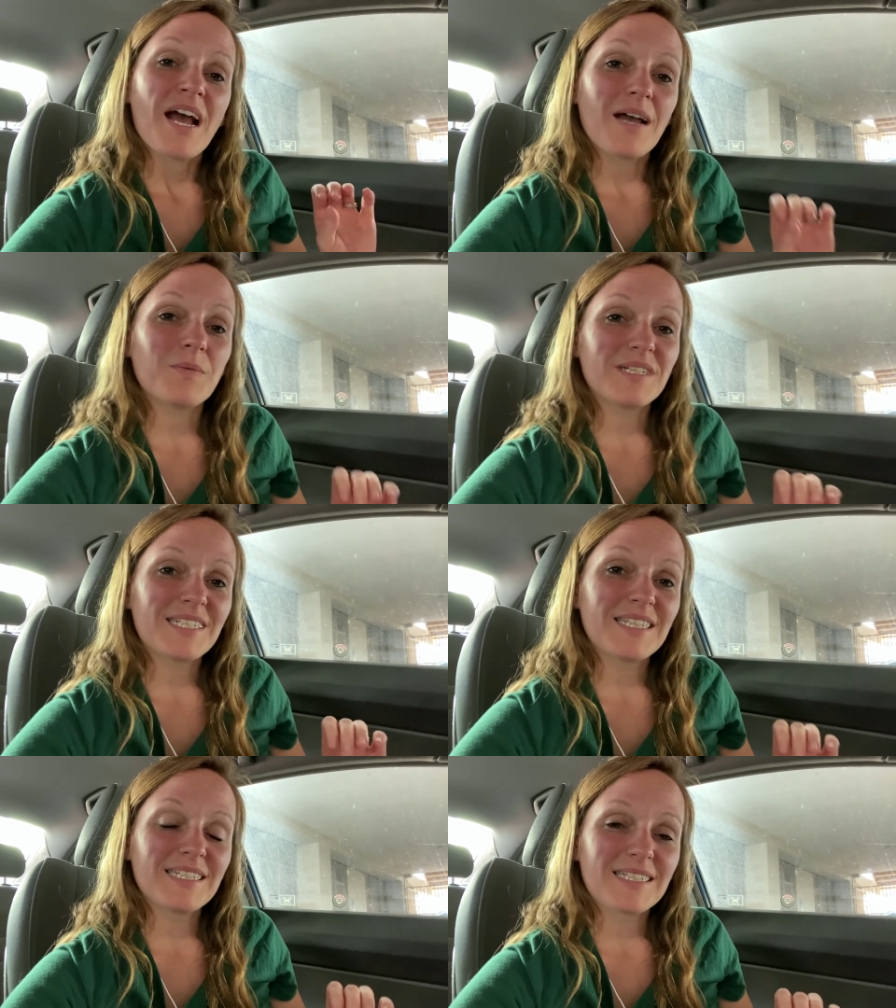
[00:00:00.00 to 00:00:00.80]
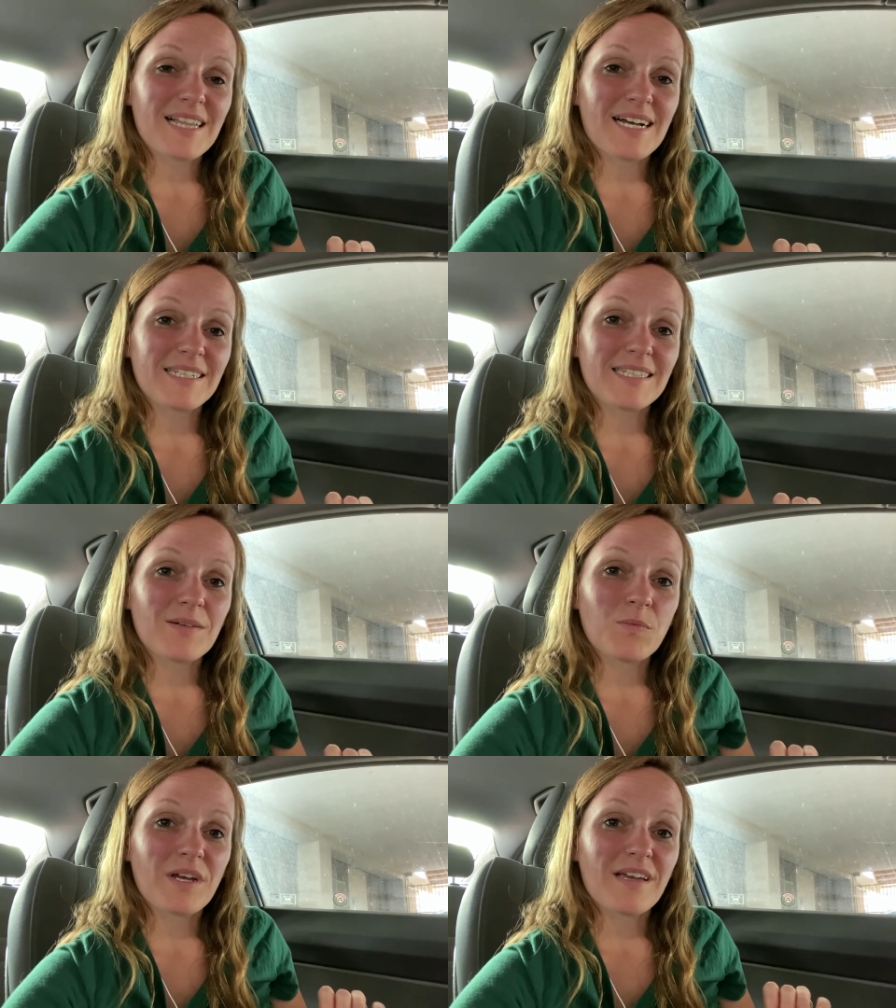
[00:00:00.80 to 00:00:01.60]
I went to this class
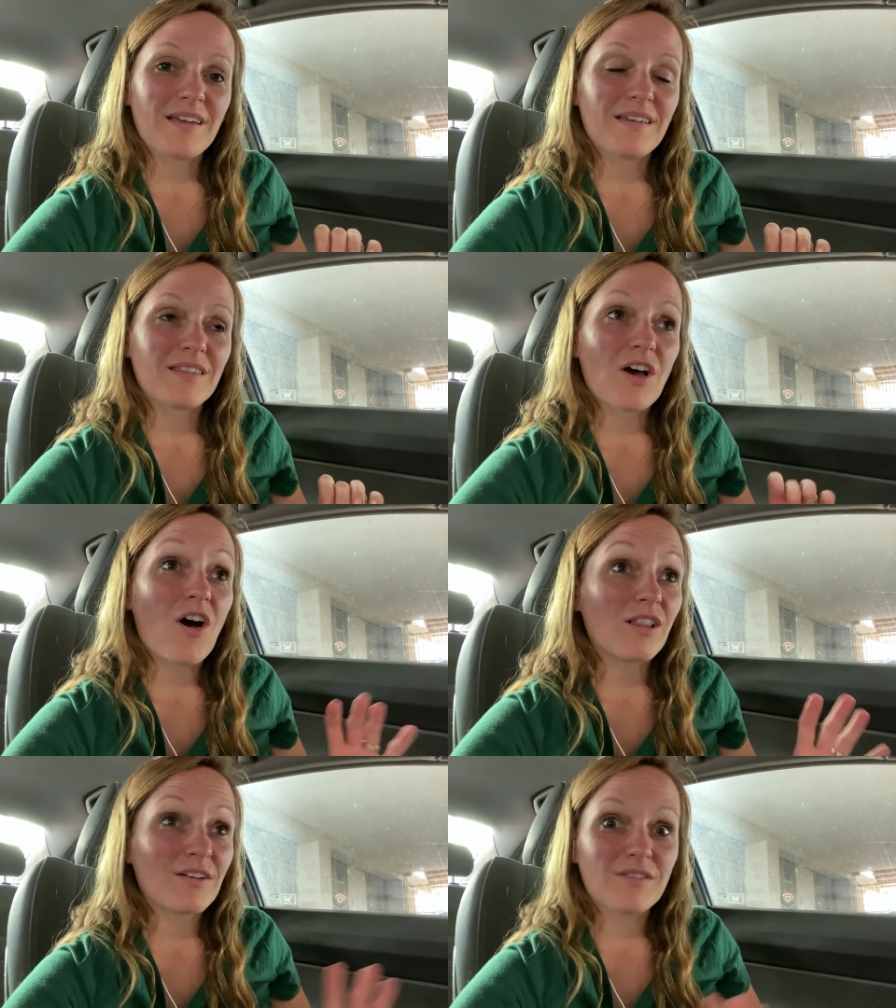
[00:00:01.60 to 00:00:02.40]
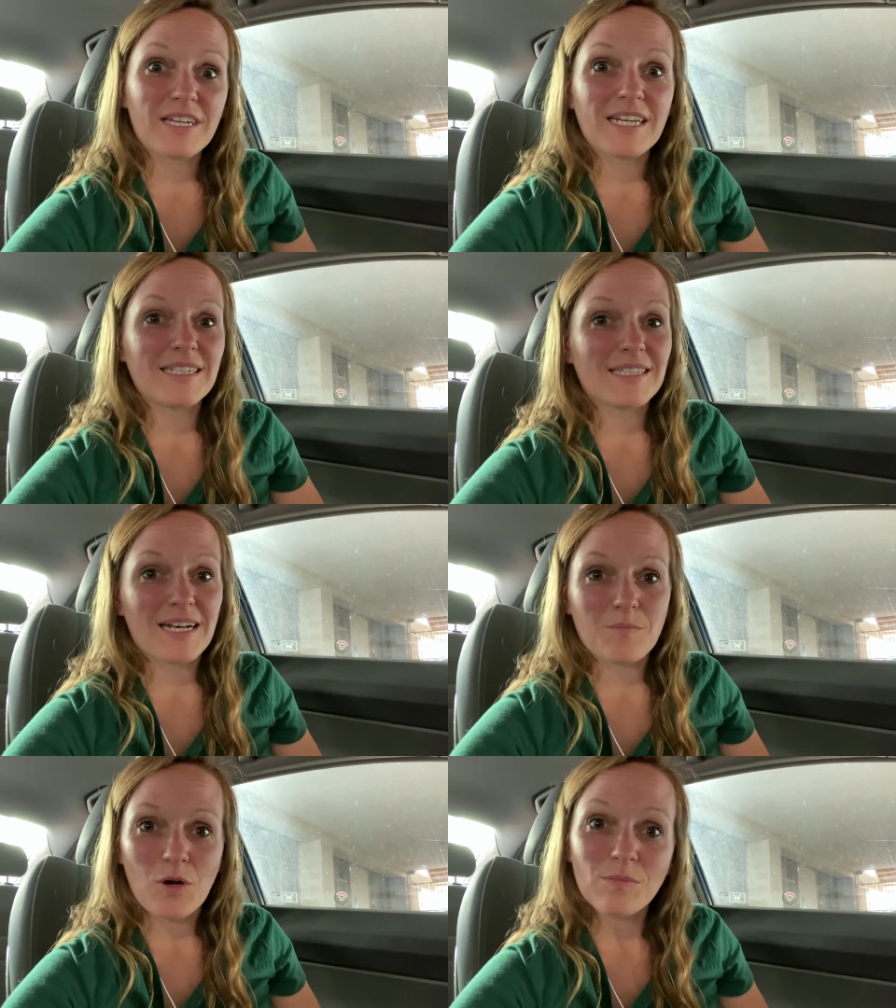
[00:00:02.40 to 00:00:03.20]
with all of the kids that
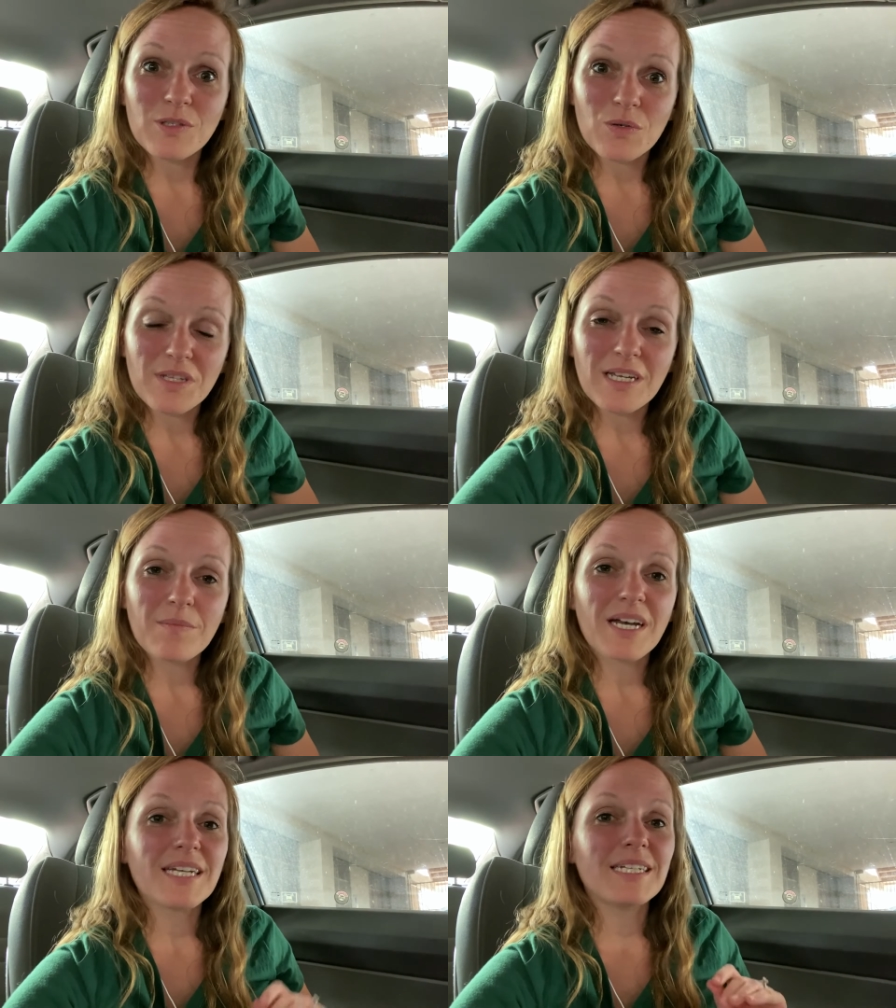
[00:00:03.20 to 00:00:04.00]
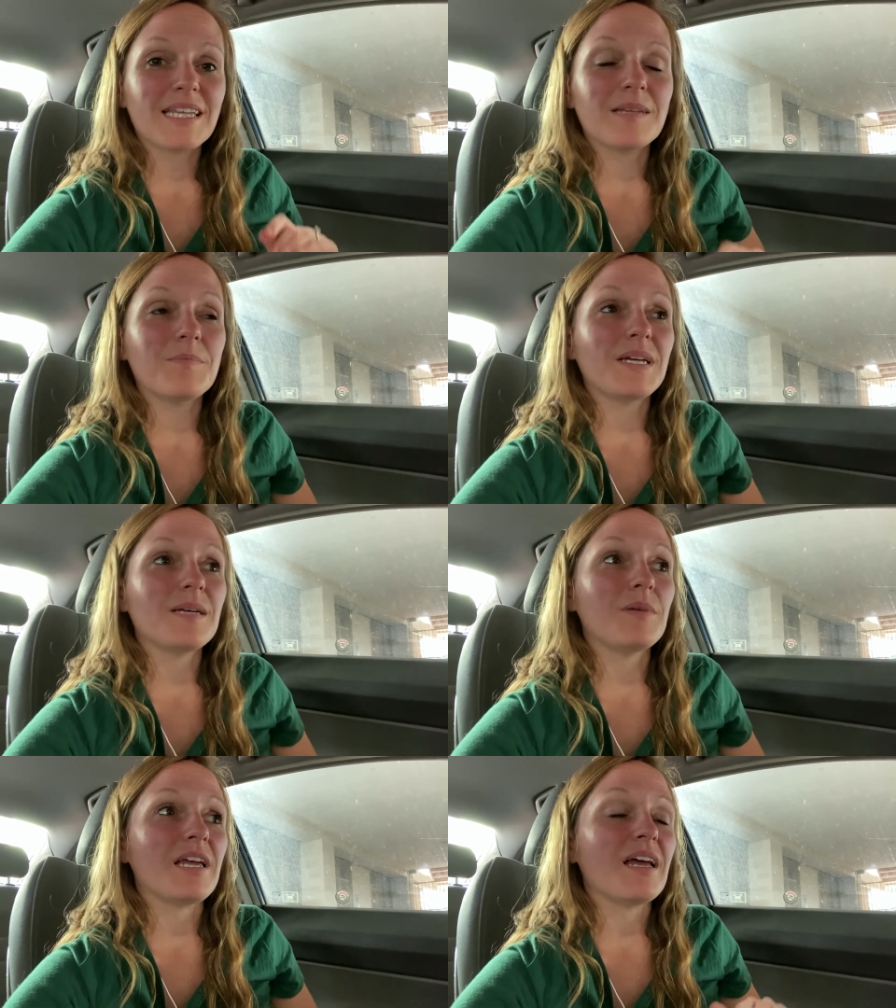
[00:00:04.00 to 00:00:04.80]
I'm homeschooling in mind and the
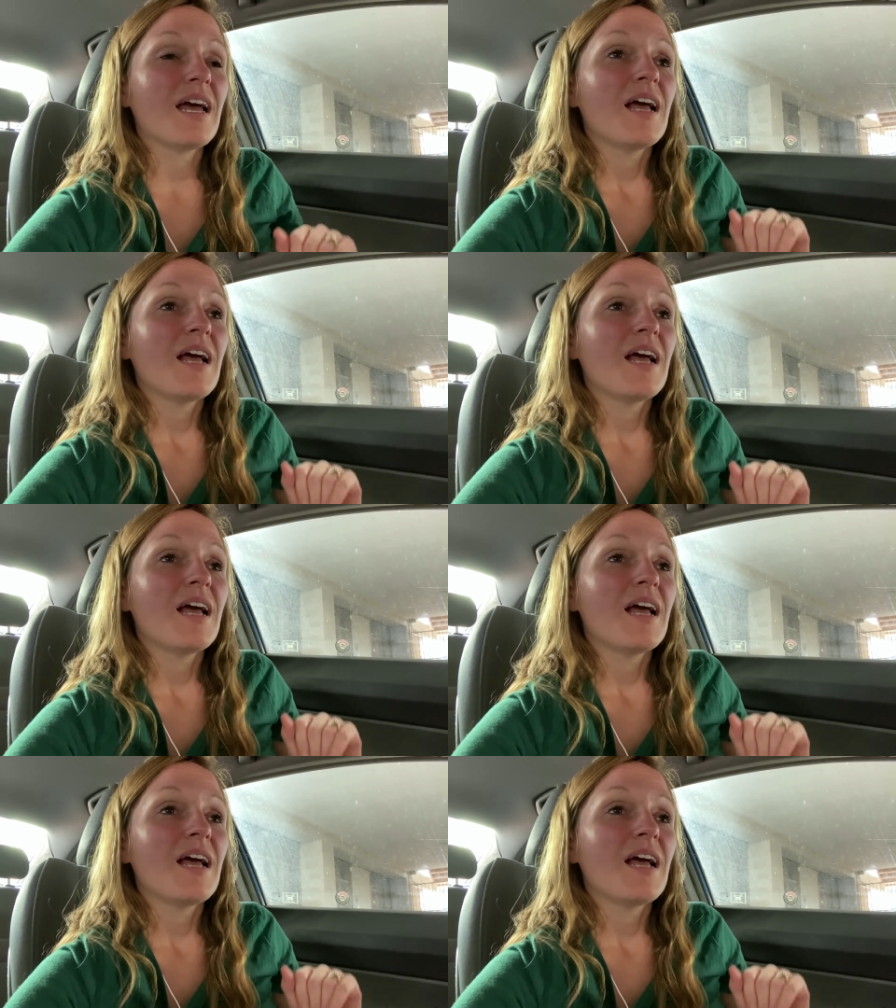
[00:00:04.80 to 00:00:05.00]
baby